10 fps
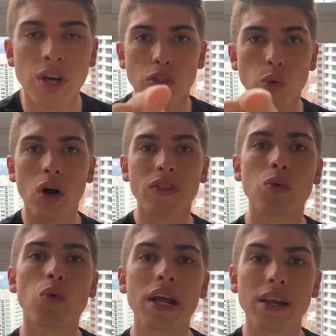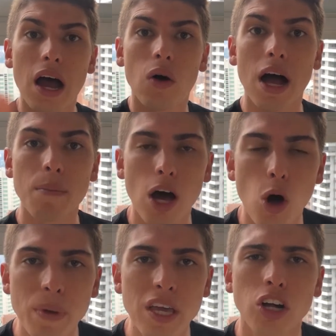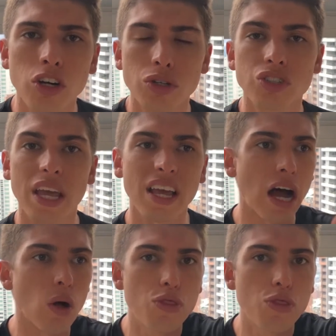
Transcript: the one that right now I'm helping understand how